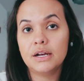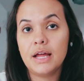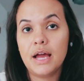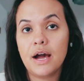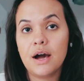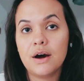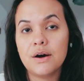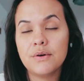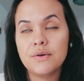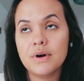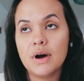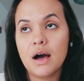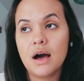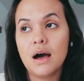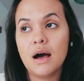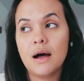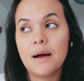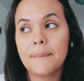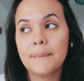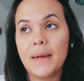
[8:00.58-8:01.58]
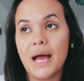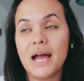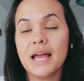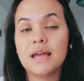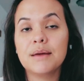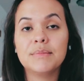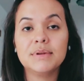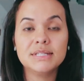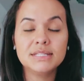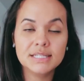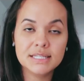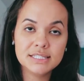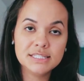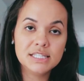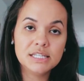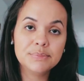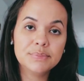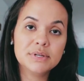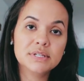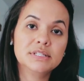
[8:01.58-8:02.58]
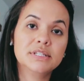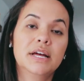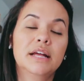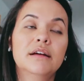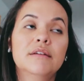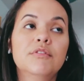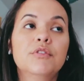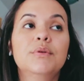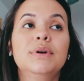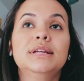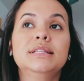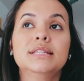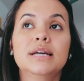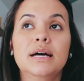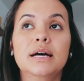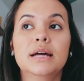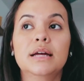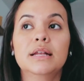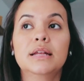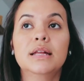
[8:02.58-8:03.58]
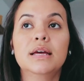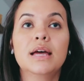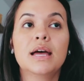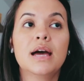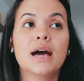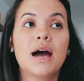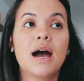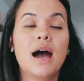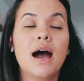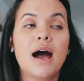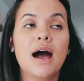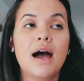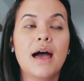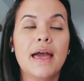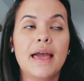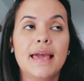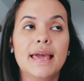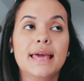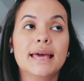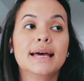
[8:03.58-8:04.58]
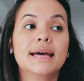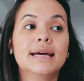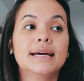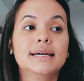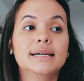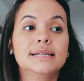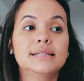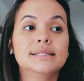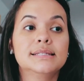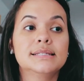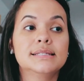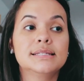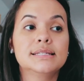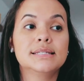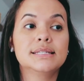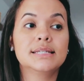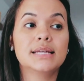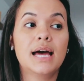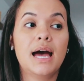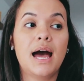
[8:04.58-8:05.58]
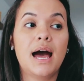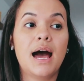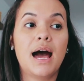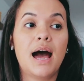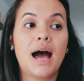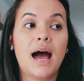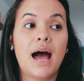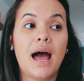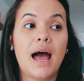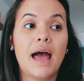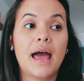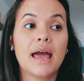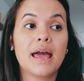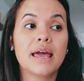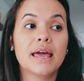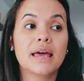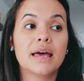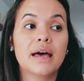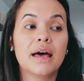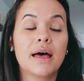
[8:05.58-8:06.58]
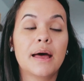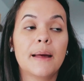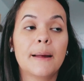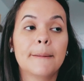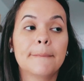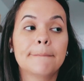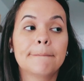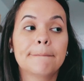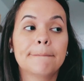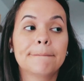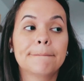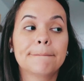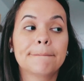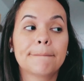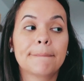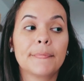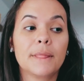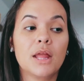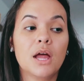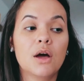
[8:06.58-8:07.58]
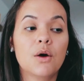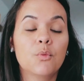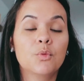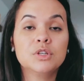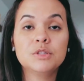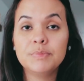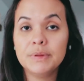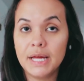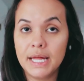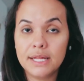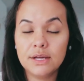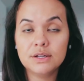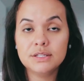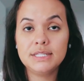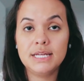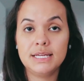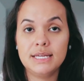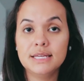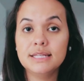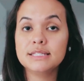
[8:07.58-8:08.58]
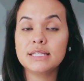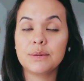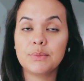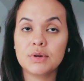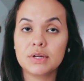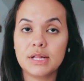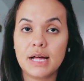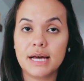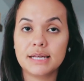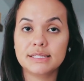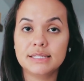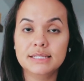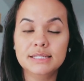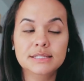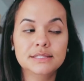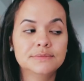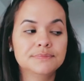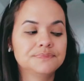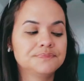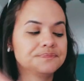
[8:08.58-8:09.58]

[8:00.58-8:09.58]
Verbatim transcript: now. Um, I am 60% of the way done and I uh, was planning on taking summer classes.